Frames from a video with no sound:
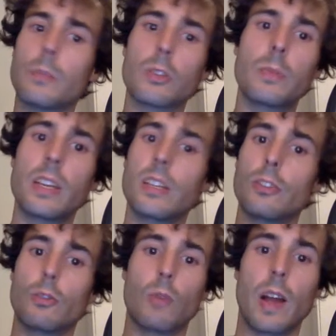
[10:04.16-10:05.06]
must be in
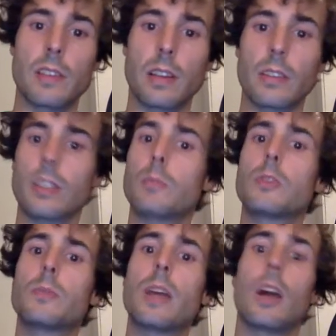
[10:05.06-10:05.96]
the right side. It
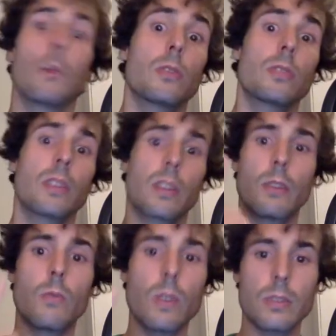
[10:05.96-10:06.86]
must be almost
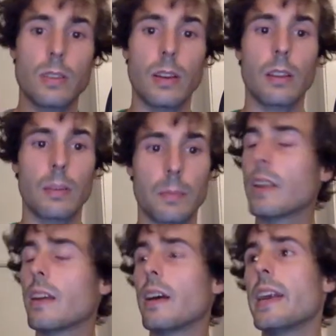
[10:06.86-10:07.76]
in one side.
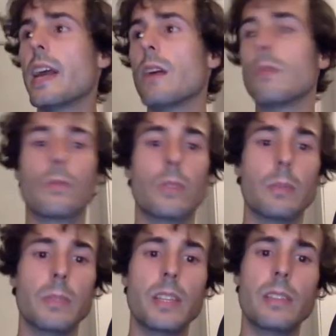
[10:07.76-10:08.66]
And now,
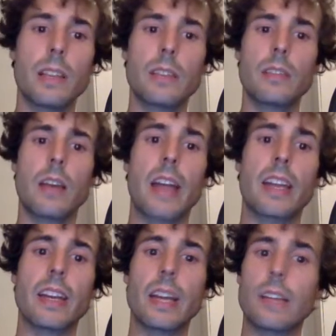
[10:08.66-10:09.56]
from this list, I
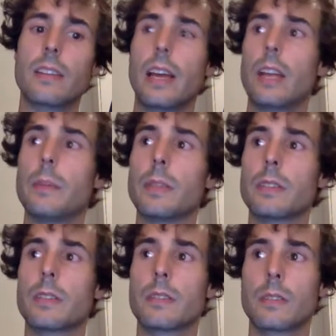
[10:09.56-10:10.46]
can add
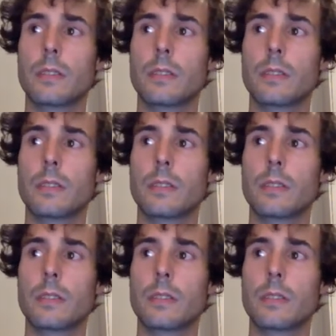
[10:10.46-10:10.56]
elements.